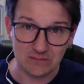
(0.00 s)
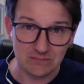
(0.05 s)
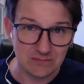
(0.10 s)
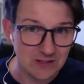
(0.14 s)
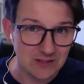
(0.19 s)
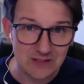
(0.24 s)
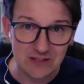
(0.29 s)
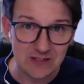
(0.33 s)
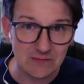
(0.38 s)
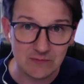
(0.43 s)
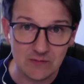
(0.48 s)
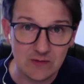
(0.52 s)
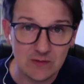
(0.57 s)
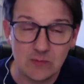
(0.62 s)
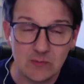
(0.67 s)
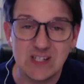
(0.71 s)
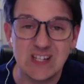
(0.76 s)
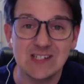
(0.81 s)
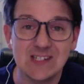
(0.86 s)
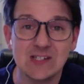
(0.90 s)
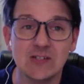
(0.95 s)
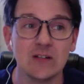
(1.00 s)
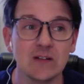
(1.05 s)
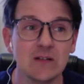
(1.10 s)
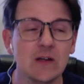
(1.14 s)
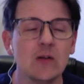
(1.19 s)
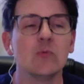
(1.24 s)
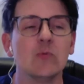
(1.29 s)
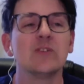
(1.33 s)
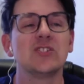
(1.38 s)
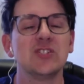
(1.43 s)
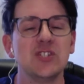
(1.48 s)
It was easier. It
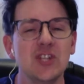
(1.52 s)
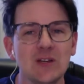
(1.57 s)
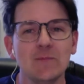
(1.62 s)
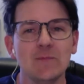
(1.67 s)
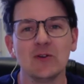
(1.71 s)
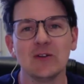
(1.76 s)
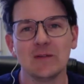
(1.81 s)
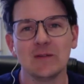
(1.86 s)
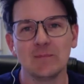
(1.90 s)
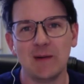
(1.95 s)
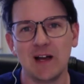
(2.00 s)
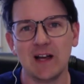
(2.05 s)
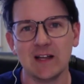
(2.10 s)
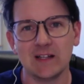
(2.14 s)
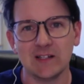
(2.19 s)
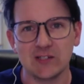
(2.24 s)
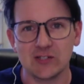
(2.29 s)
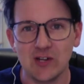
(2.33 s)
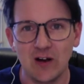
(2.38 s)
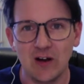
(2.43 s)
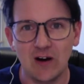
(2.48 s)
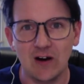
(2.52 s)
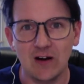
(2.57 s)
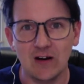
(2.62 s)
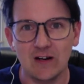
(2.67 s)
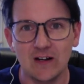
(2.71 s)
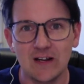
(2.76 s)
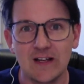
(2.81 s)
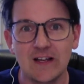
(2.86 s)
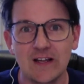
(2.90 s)
was cheaper to buy a guitar.